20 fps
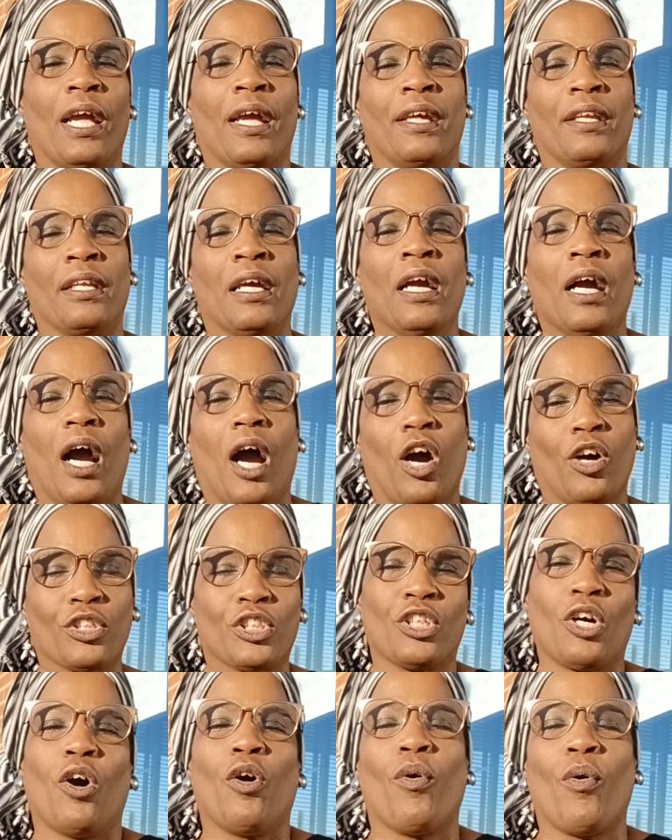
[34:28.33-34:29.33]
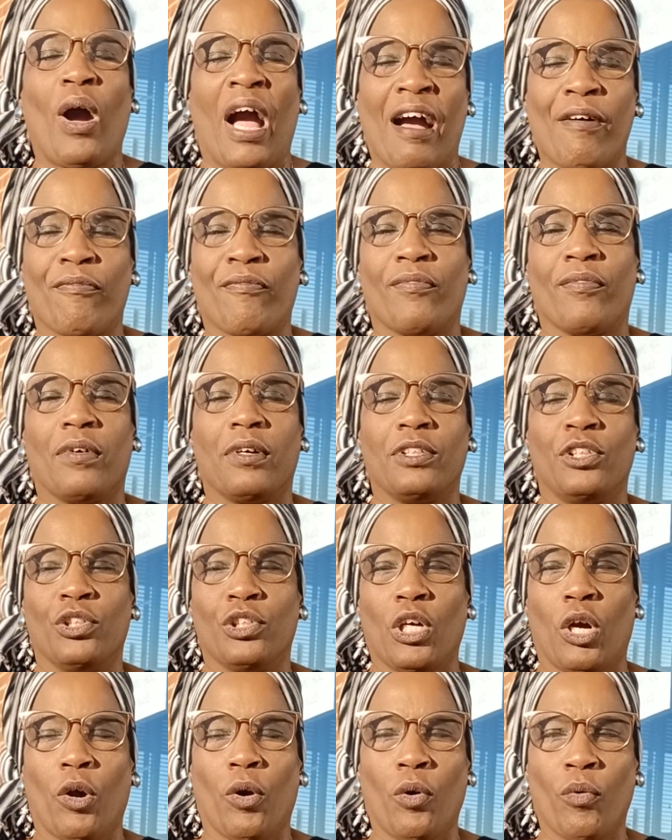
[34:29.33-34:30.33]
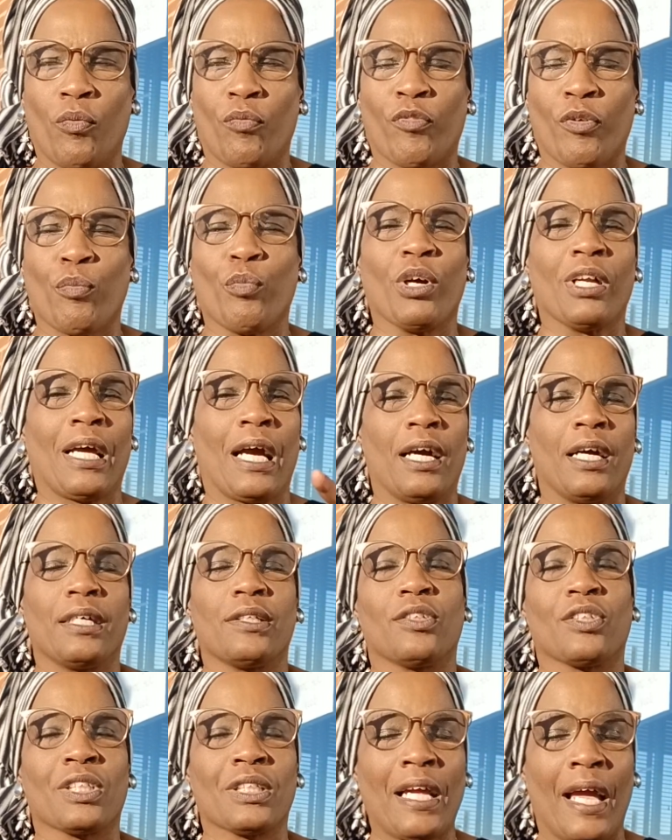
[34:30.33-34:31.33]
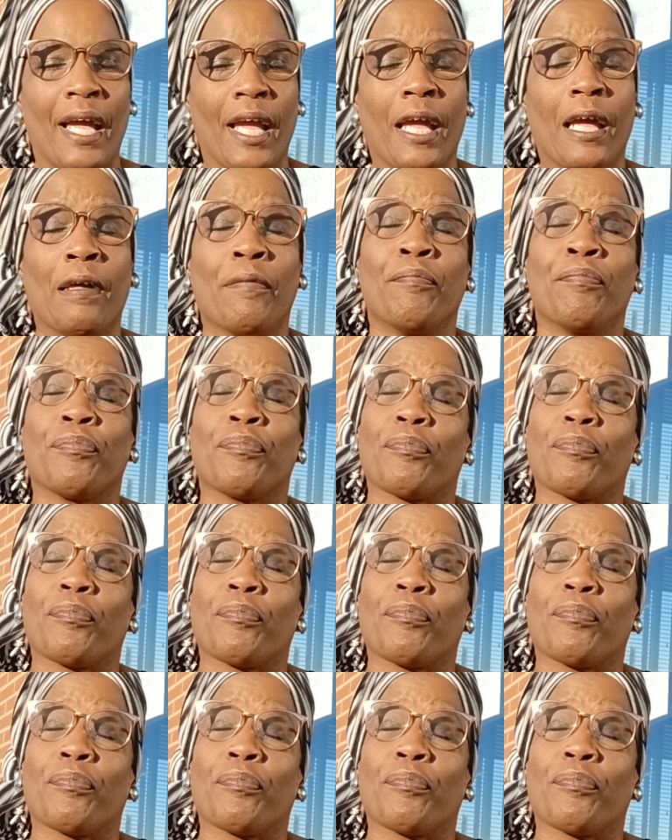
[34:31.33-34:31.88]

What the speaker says: And also, from what I understand,